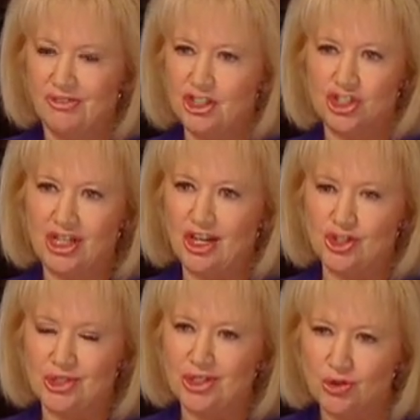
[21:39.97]
of these
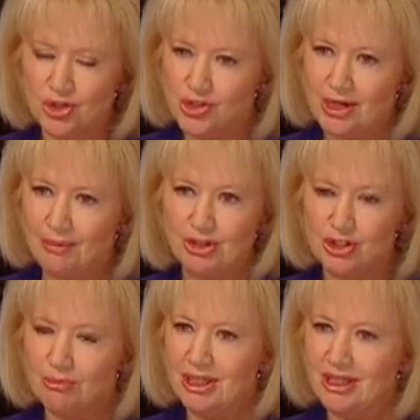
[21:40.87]
changes that you're describing
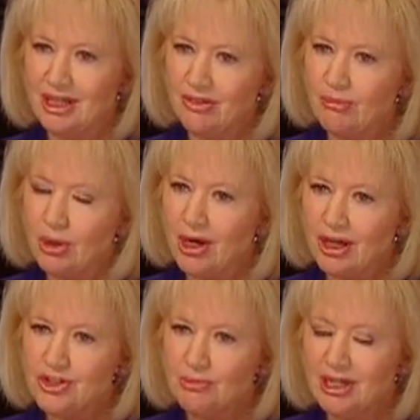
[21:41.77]
to me in the
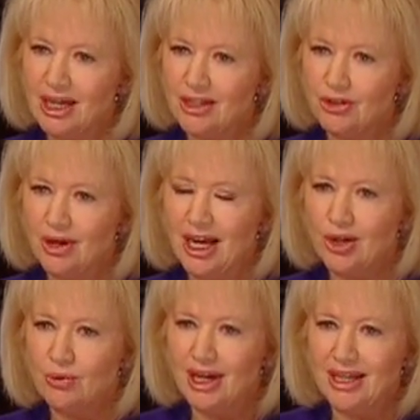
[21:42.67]
markets? I mean, you know, how
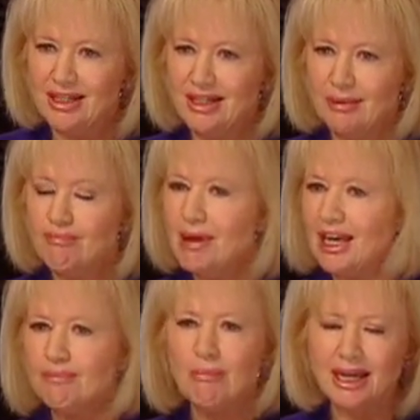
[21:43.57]
do I
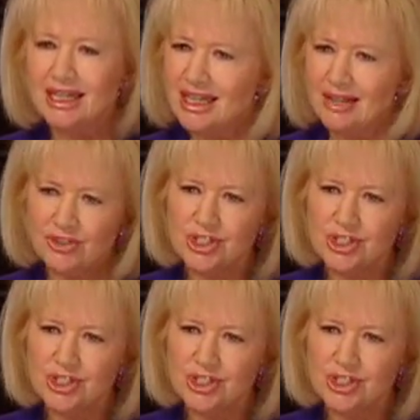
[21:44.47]
make money in the